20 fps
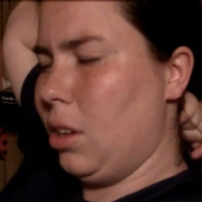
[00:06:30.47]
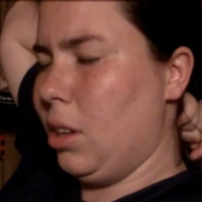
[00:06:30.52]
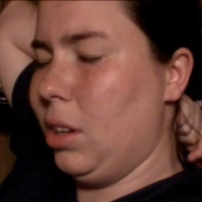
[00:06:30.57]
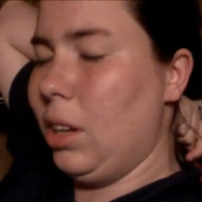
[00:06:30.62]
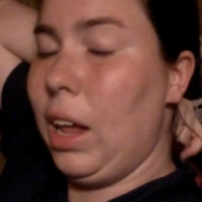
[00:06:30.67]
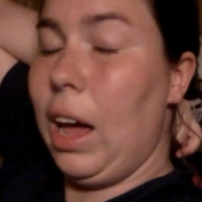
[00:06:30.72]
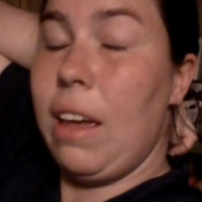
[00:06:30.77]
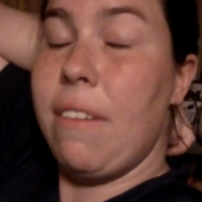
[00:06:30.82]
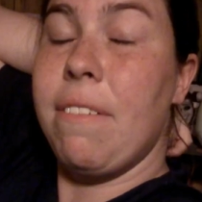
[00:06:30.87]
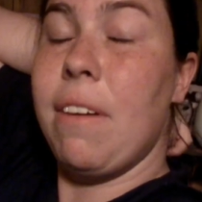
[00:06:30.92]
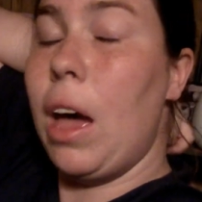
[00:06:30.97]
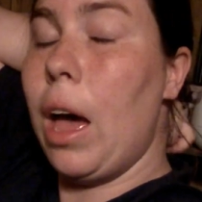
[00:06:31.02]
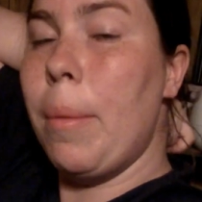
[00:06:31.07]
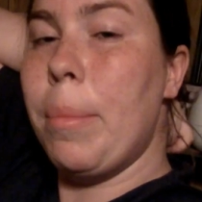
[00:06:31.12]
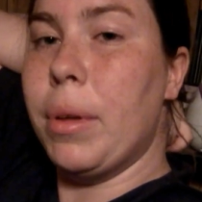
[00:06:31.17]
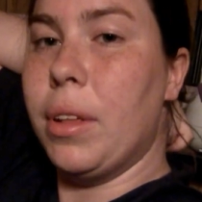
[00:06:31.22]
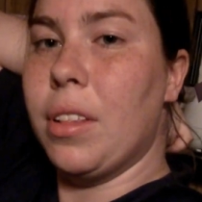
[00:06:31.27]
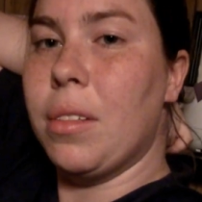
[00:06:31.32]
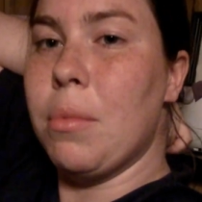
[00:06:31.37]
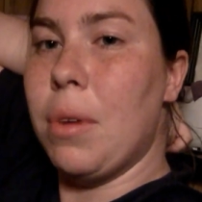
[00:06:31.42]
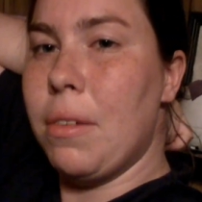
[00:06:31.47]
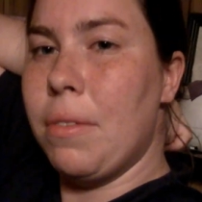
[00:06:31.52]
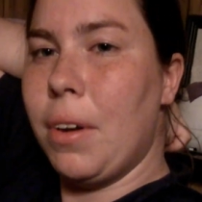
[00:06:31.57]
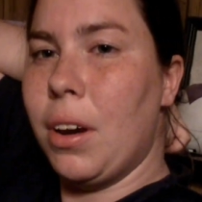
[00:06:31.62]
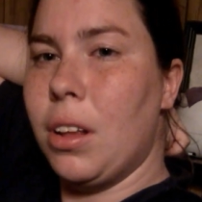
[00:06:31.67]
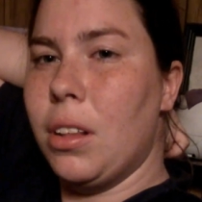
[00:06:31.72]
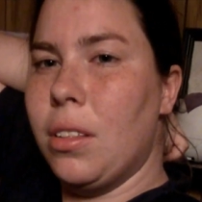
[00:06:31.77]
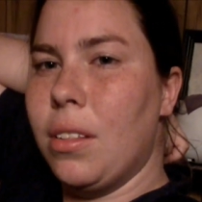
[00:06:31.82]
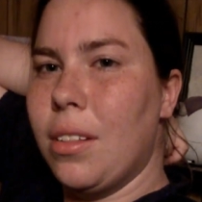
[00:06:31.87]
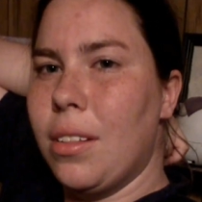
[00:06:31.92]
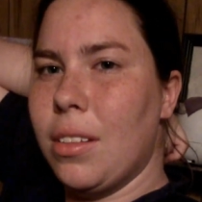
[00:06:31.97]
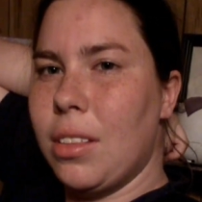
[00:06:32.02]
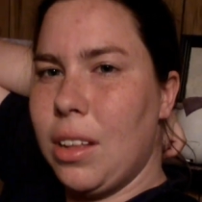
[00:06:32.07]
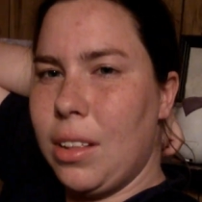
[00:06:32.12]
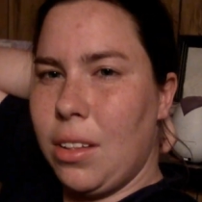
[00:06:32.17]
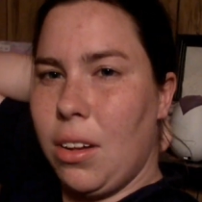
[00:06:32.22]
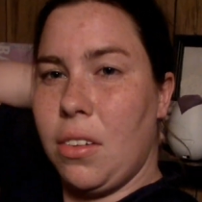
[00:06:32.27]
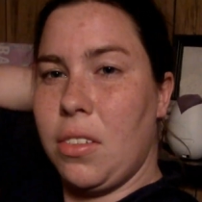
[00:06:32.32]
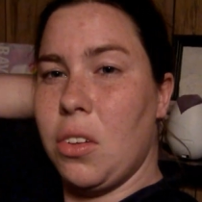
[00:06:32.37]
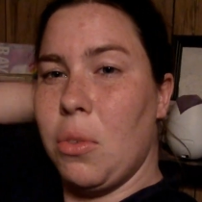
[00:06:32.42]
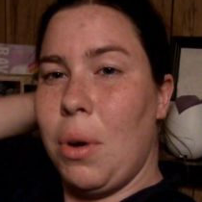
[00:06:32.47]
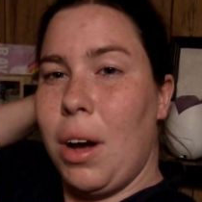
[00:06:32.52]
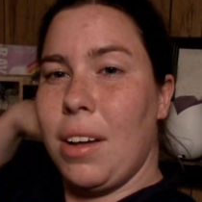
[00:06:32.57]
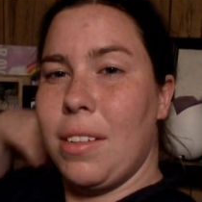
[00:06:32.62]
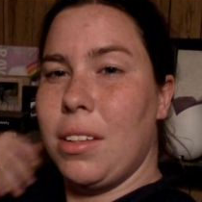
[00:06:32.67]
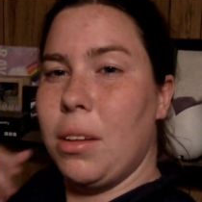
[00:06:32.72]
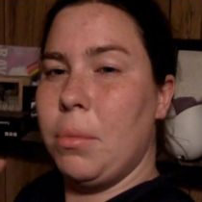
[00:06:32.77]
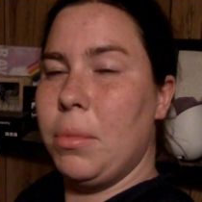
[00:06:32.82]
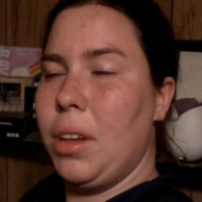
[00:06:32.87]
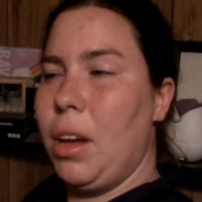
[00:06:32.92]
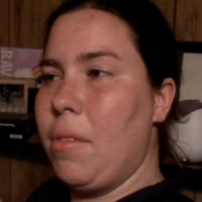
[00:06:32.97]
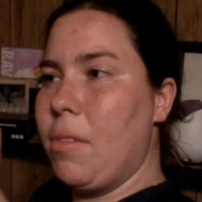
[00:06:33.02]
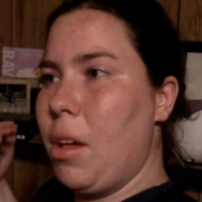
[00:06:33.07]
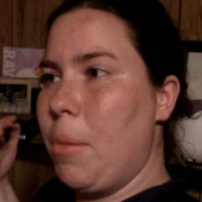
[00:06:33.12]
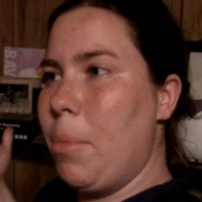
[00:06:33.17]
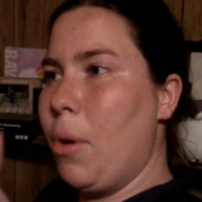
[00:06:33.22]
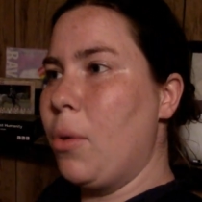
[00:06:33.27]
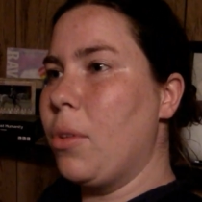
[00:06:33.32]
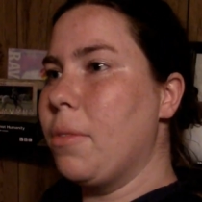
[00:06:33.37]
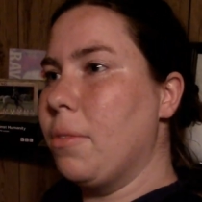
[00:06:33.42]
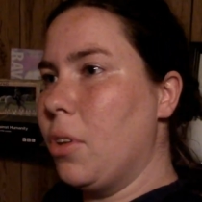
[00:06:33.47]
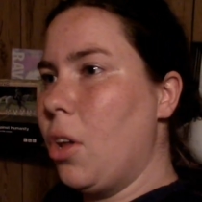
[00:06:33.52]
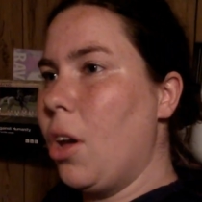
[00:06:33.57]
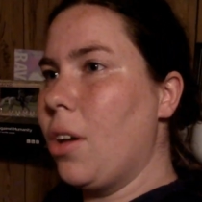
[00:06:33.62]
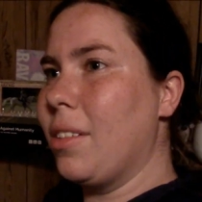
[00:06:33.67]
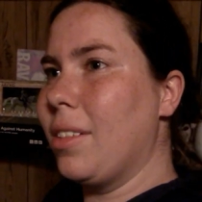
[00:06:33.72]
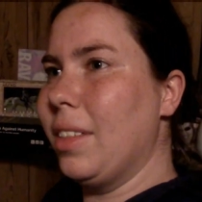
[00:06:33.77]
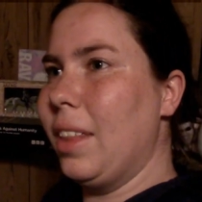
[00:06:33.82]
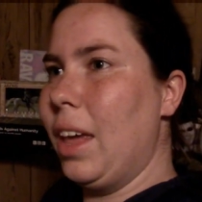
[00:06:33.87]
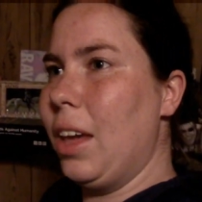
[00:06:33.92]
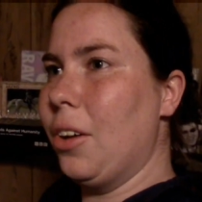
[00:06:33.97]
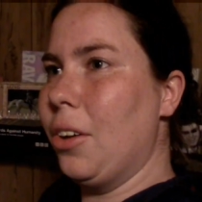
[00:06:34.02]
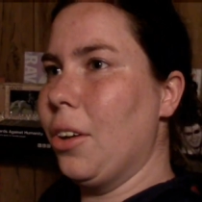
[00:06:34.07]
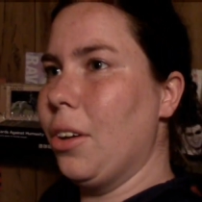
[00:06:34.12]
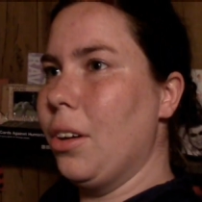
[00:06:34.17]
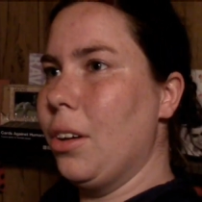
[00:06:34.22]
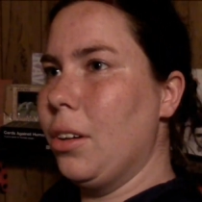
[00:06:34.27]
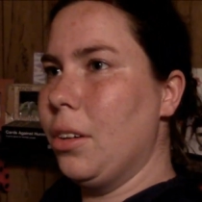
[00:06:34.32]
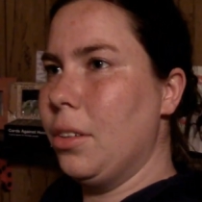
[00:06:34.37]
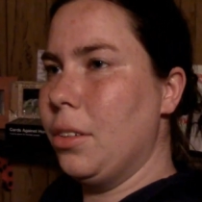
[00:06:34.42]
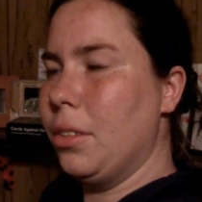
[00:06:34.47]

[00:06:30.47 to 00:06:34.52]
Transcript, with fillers: life happens, my friends. And that's also why sometimes I post vlogs later.